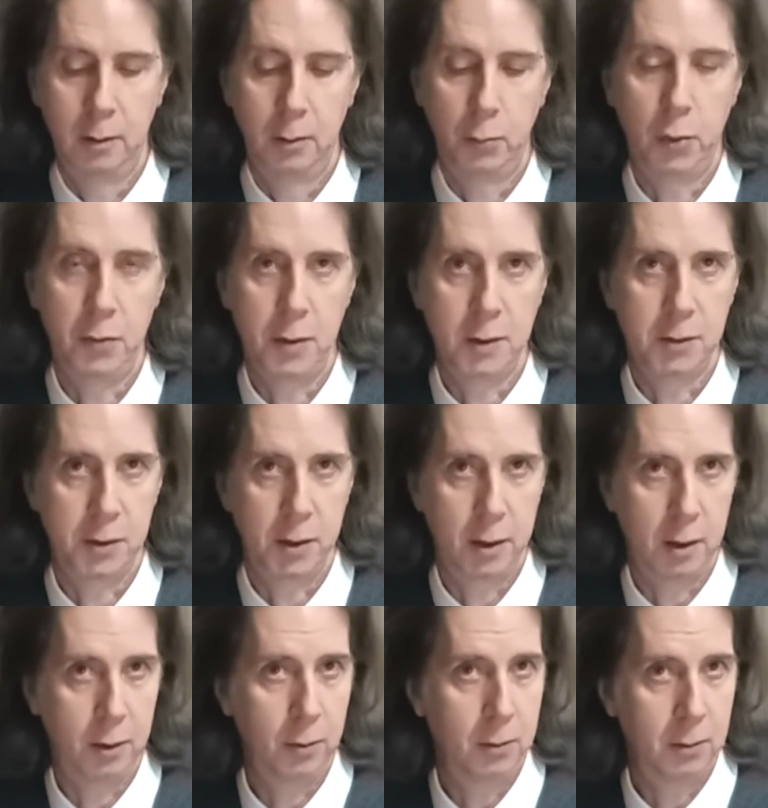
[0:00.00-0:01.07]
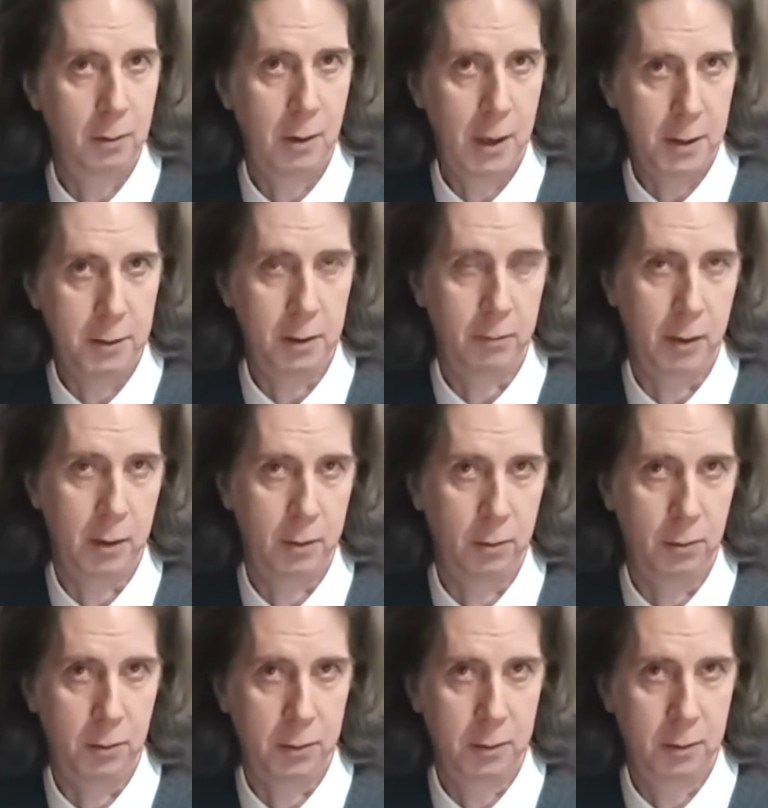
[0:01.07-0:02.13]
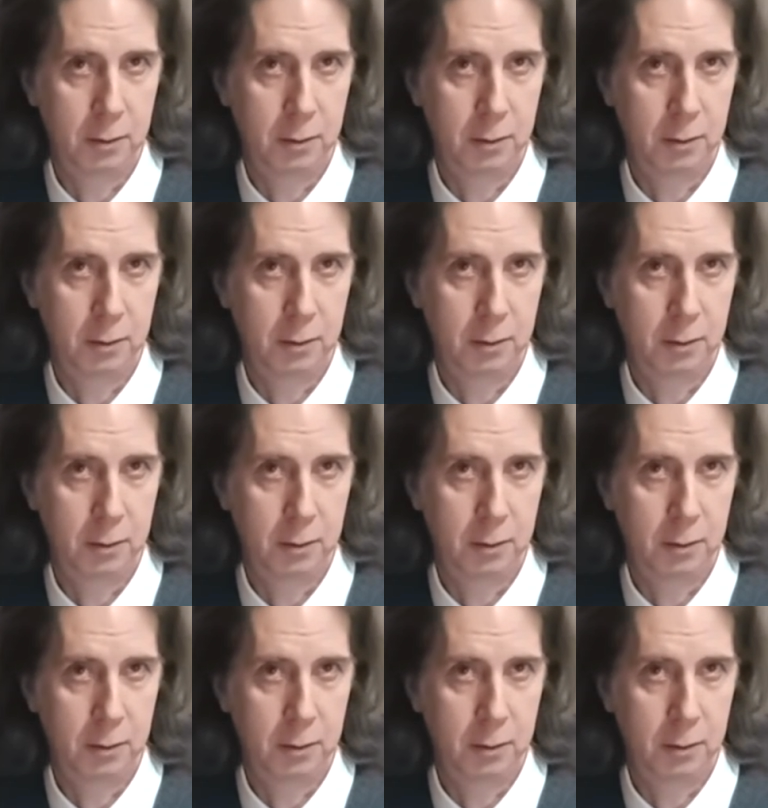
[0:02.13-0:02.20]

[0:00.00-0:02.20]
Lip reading: but there's no lending record.